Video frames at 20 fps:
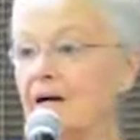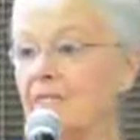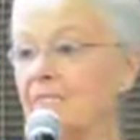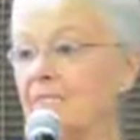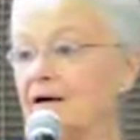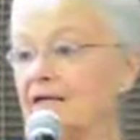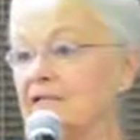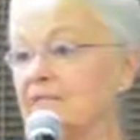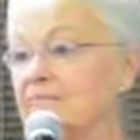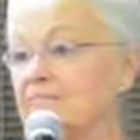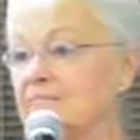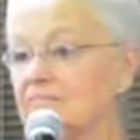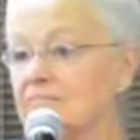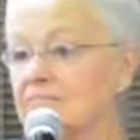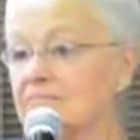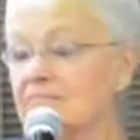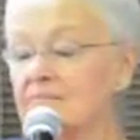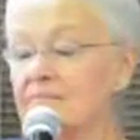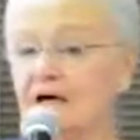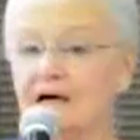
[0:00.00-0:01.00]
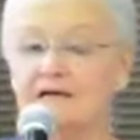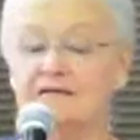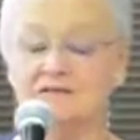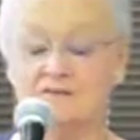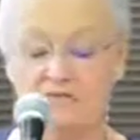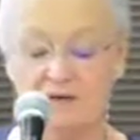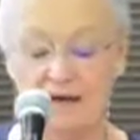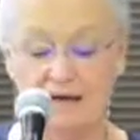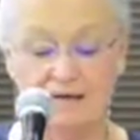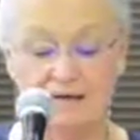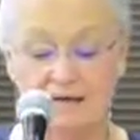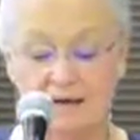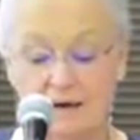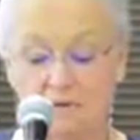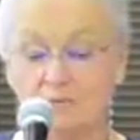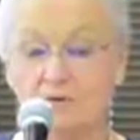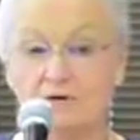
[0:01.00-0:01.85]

But I decided I